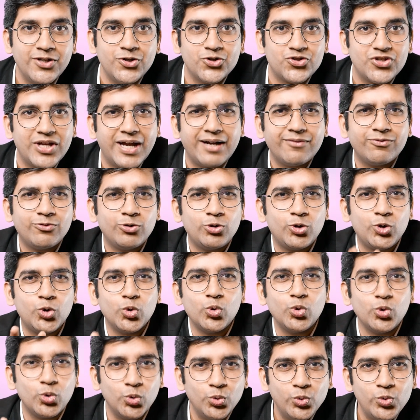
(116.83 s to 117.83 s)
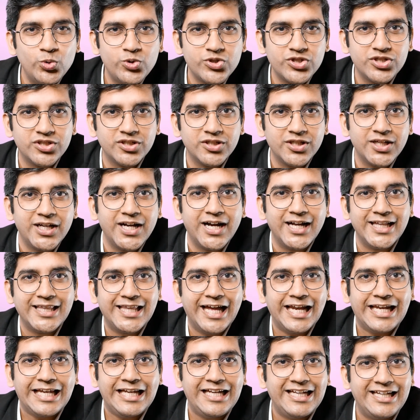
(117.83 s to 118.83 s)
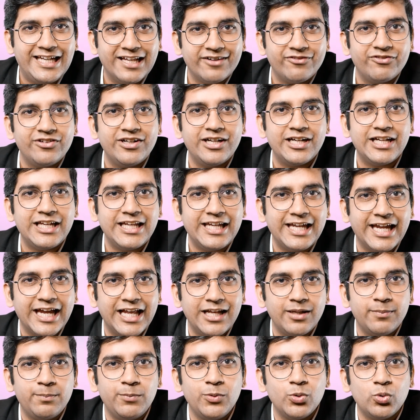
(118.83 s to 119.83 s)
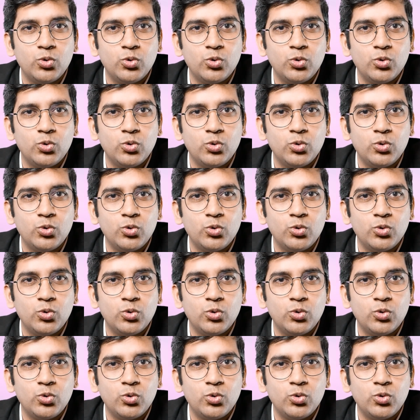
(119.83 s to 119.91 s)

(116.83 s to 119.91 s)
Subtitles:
So I have two rules that will definitely help